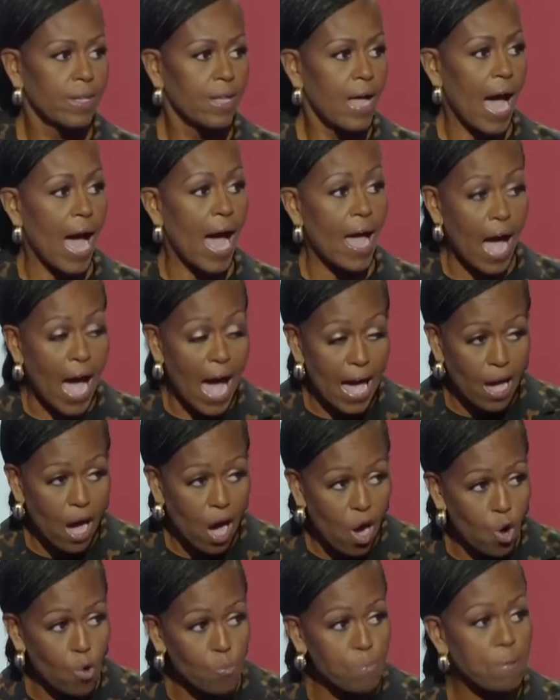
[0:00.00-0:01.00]
I, I
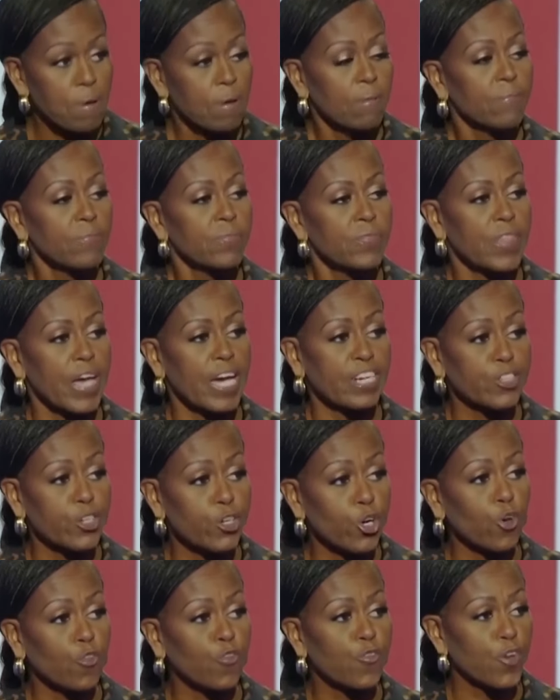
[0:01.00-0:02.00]
hope that
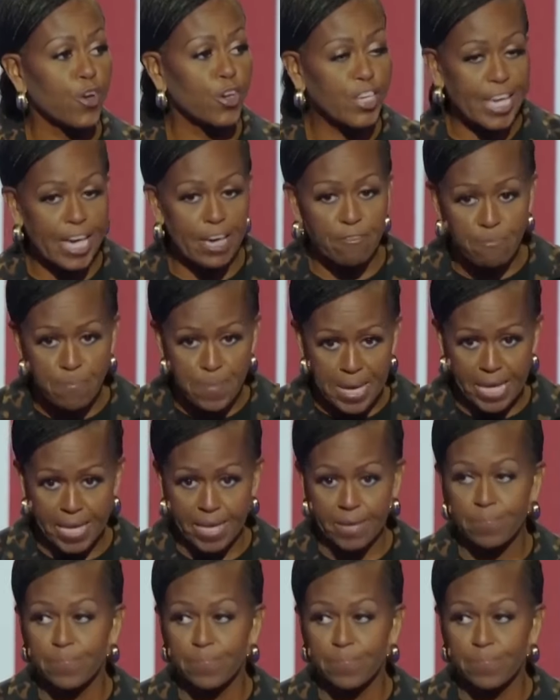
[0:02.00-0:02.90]
you'll forgive me